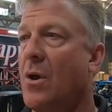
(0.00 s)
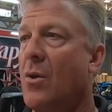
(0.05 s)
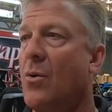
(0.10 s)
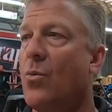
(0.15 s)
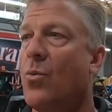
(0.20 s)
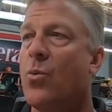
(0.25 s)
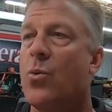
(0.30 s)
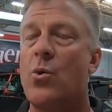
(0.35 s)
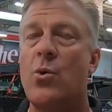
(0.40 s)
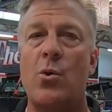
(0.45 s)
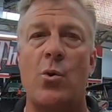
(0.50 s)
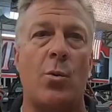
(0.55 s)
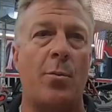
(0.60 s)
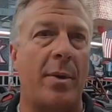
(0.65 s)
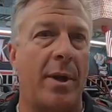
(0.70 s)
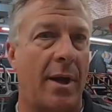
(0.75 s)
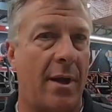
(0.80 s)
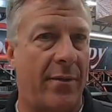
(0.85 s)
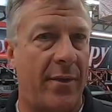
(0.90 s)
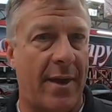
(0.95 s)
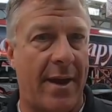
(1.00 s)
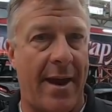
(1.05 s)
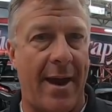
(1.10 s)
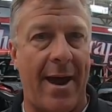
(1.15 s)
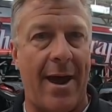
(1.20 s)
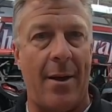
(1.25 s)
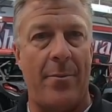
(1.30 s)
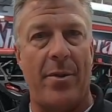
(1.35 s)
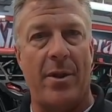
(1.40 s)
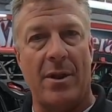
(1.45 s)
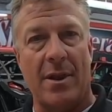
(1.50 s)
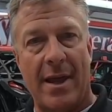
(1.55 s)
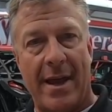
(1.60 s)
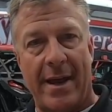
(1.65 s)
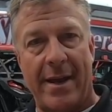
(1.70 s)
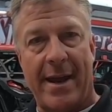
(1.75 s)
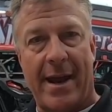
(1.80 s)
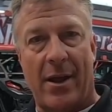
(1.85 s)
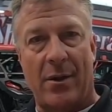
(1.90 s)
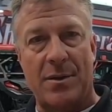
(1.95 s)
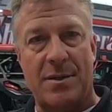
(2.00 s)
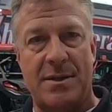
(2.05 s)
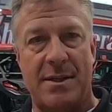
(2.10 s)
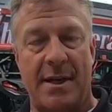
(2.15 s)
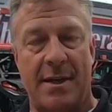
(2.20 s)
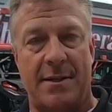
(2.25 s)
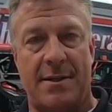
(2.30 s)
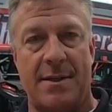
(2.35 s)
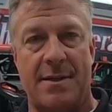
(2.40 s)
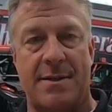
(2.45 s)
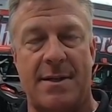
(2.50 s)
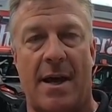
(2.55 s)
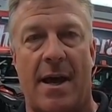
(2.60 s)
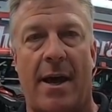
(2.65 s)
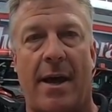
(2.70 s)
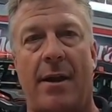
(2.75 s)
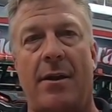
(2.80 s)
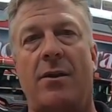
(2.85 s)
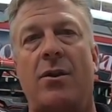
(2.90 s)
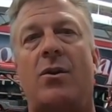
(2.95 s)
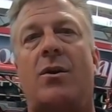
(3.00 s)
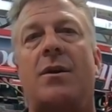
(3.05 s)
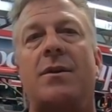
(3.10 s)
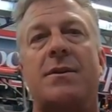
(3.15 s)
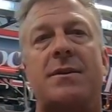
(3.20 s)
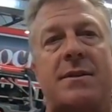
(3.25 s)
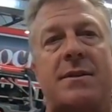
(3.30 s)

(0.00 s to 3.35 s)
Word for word: room in the cab, the lay down seat design, you can